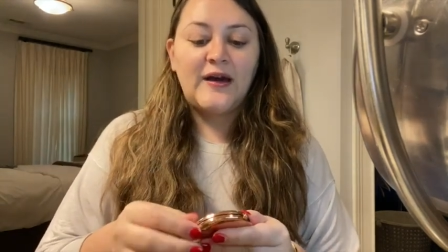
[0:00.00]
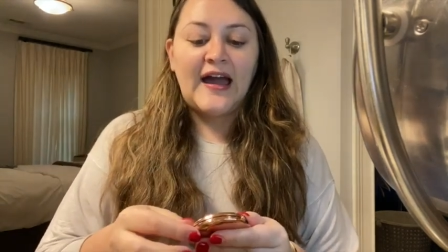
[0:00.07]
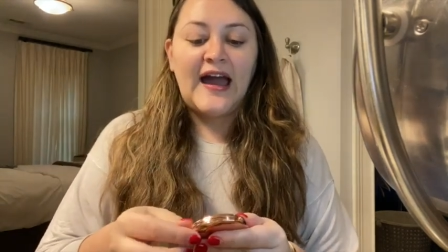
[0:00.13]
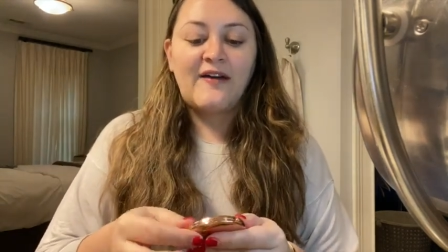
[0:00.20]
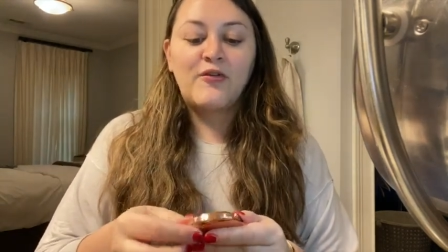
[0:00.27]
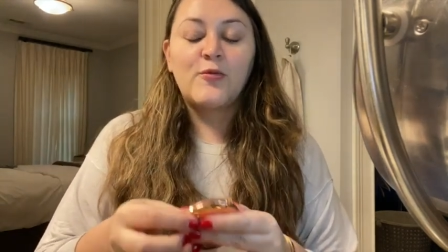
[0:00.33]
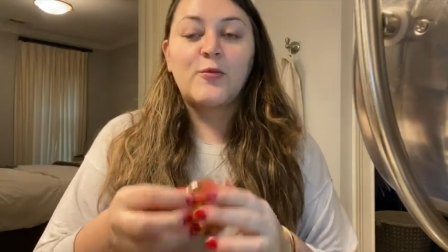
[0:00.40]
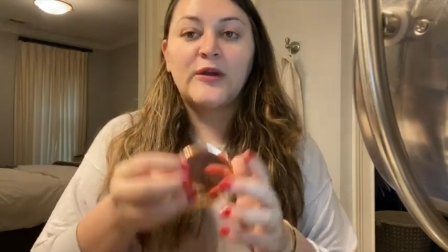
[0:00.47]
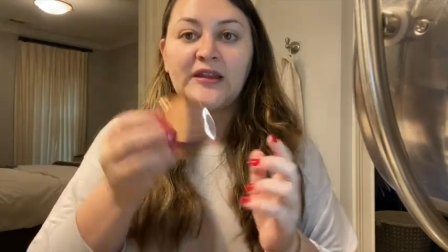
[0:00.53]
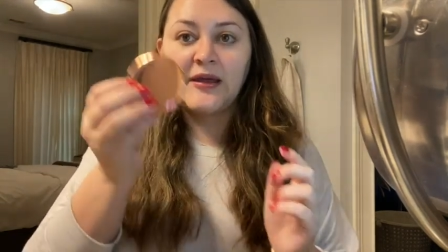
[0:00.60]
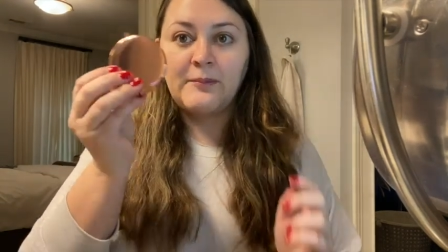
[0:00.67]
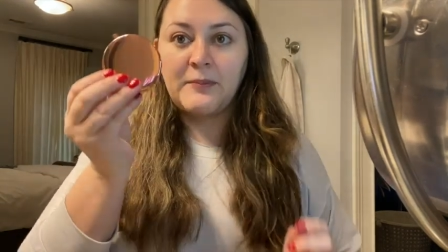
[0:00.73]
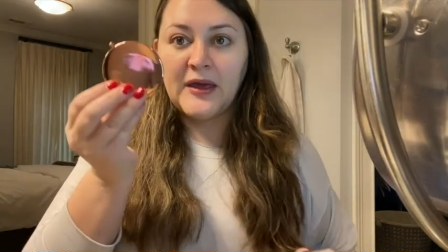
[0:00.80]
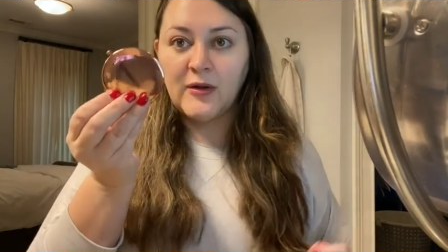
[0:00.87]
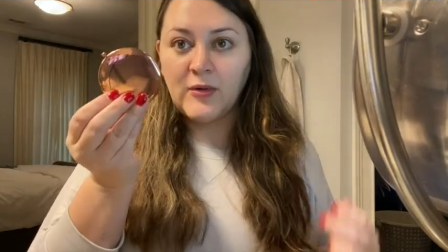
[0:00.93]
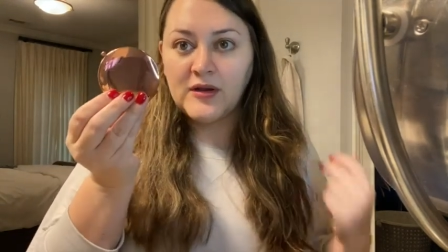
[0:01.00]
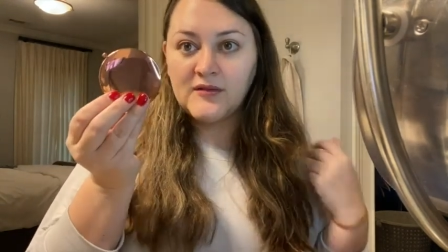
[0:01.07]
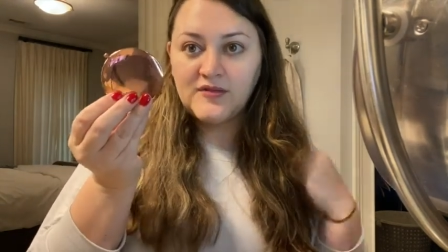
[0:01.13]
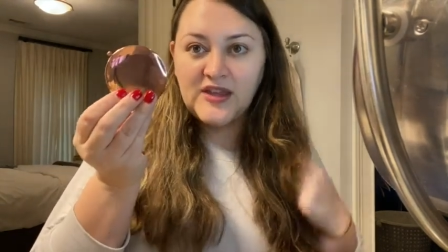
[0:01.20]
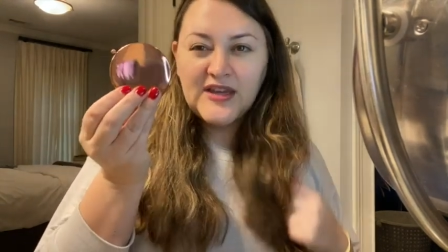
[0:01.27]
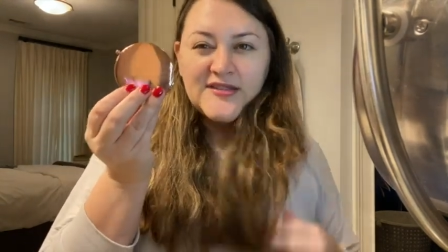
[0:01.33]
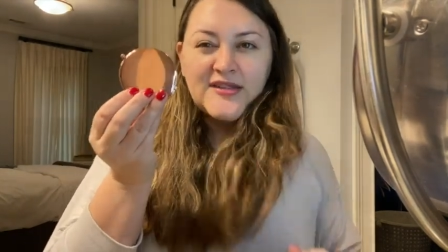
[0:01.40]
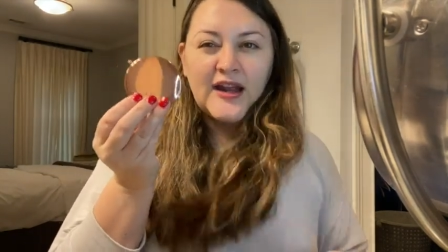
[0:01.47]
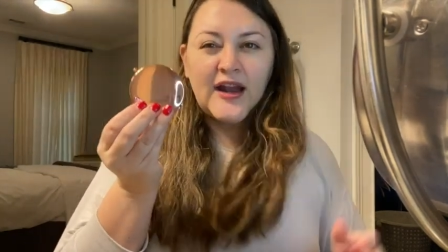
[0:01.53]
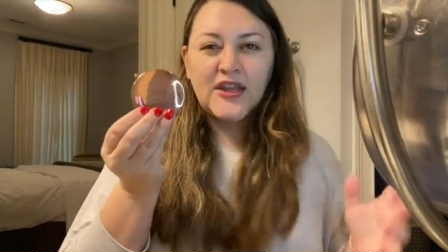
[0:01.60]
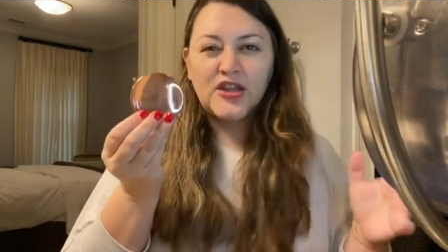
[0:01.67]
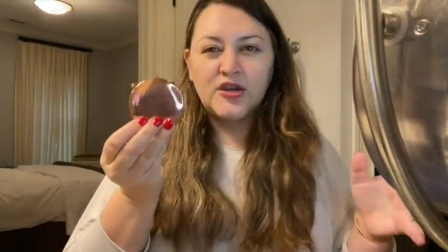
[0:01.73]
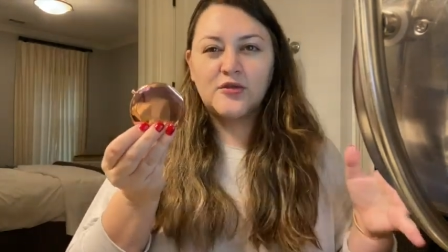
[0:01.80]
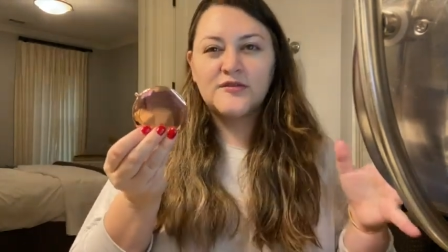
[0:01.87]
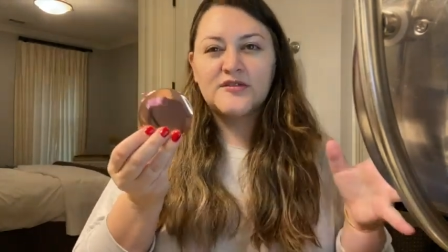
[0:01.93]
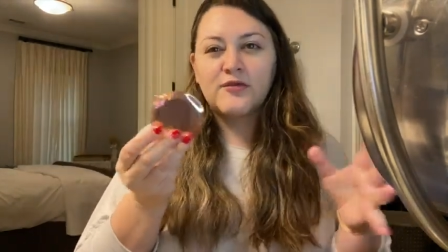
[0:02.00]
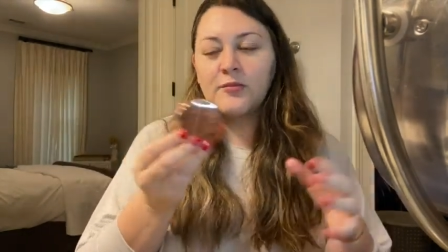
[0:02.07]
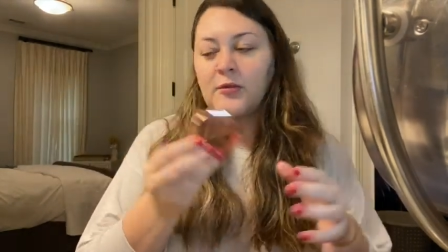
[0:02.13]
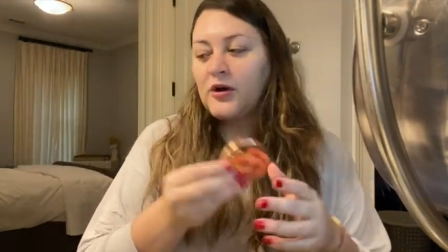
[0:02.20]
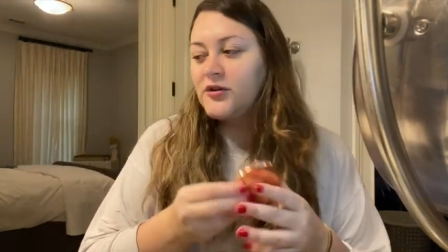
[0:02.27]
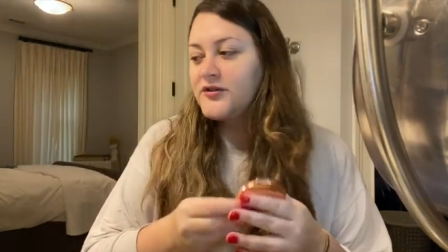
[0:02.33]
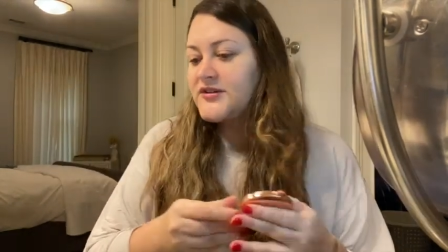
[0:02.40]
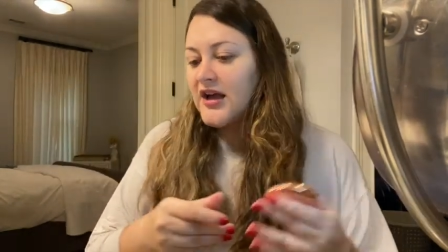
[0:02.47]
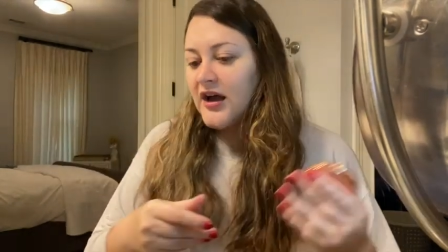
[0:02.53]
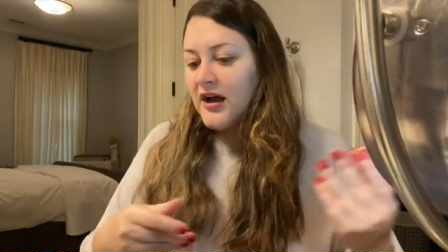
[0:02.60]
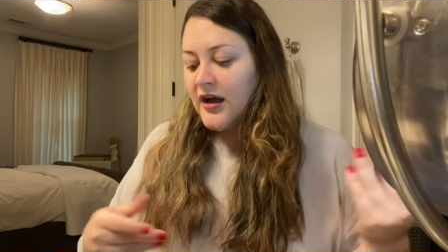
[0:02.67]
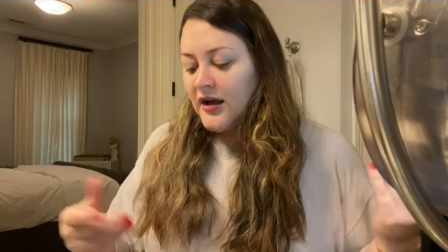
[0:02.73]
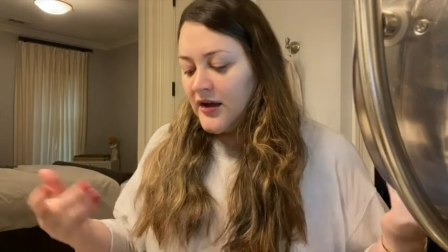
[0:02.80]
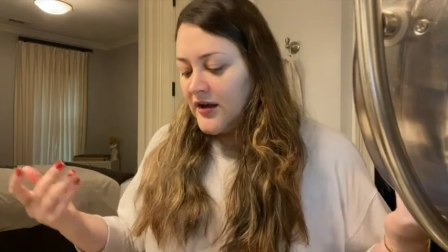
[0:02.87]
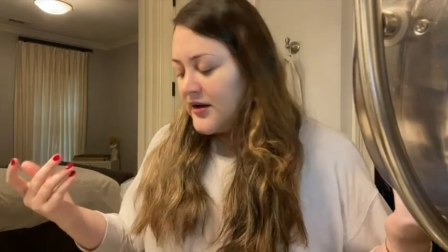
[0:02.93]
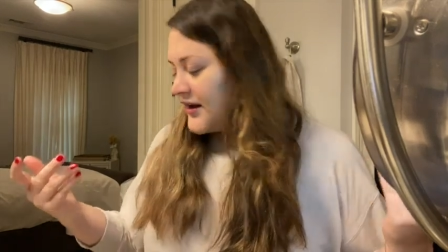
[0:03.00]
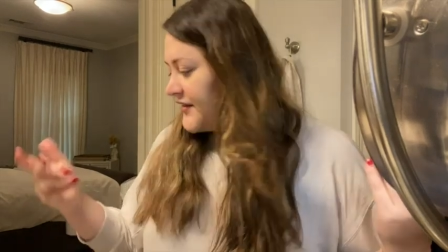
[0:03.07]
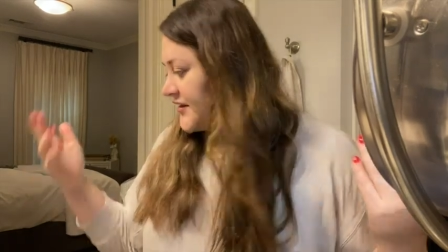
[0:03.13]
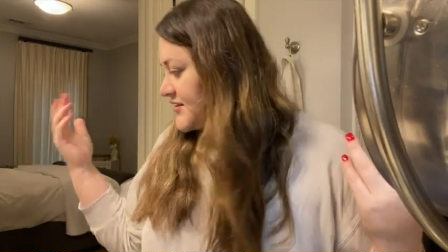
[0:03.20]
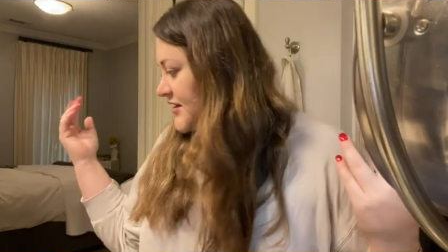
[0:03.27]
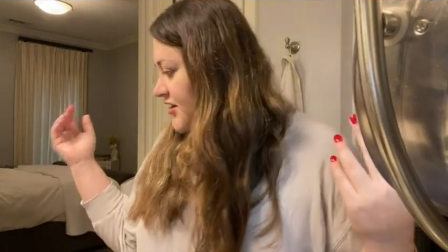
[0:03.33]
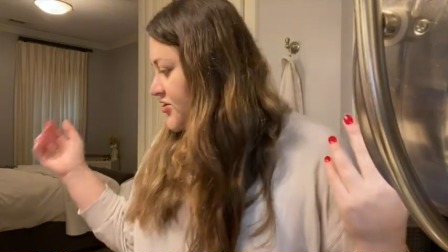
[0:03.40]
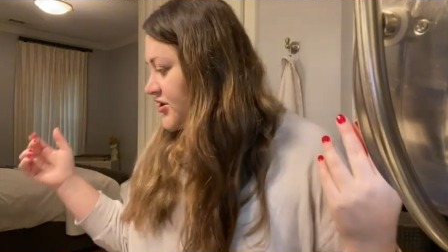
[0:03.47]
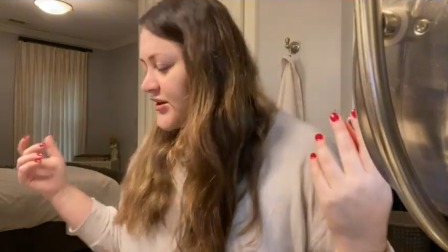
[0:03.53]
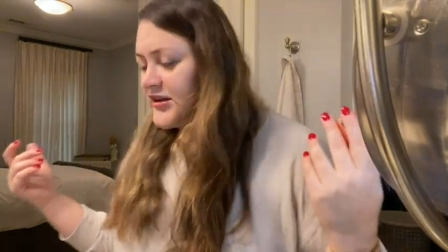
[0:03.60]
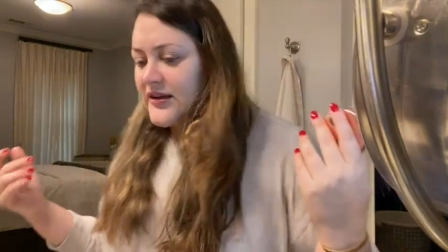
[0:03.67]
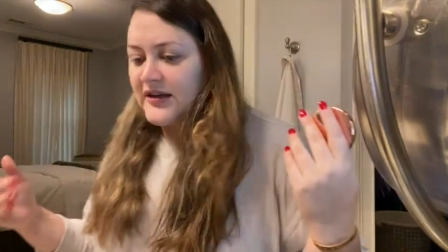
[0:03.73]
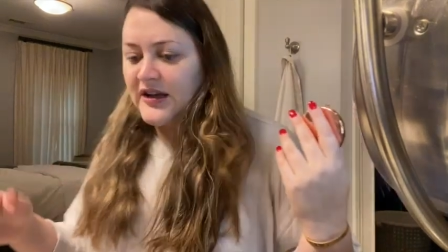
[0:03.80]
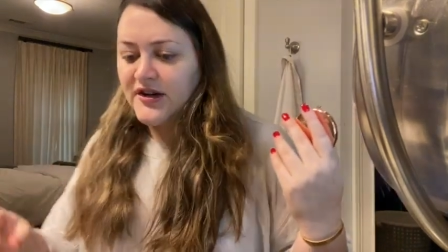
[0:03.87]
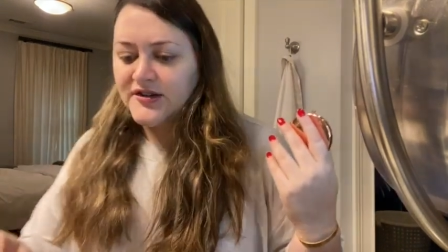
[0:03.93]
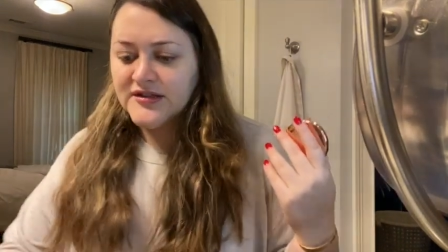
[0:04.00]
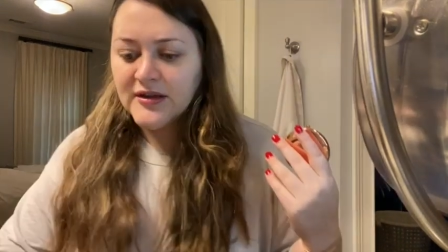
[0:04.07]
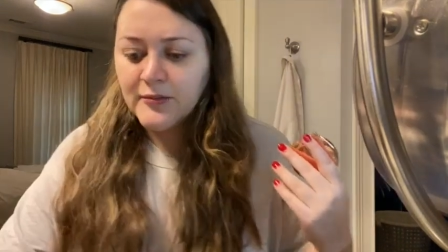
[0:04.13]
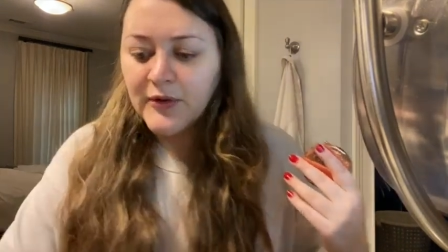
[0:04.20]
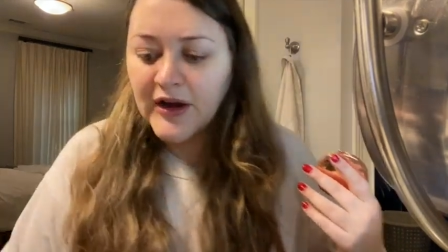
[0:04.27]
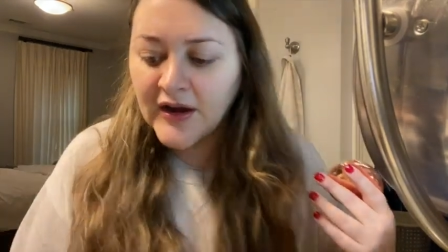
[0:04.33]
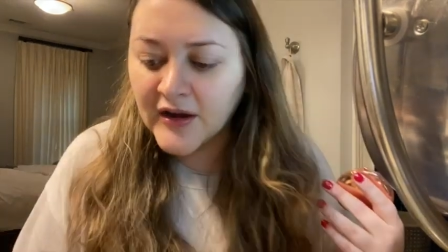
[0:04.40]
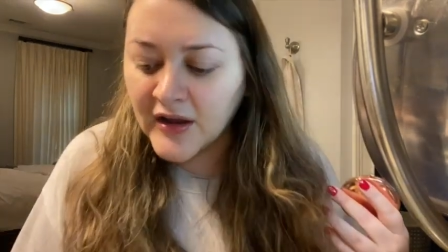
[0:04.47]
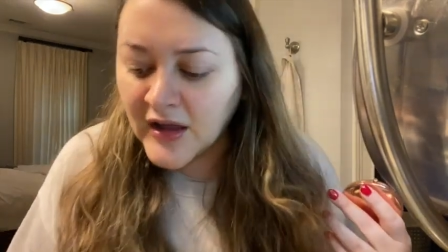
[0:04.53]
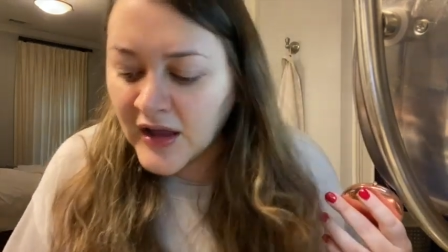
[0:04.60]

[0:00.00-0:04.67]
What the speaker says: I have a really big one of these that I use from Ulta. I think it's actually in here somewhere.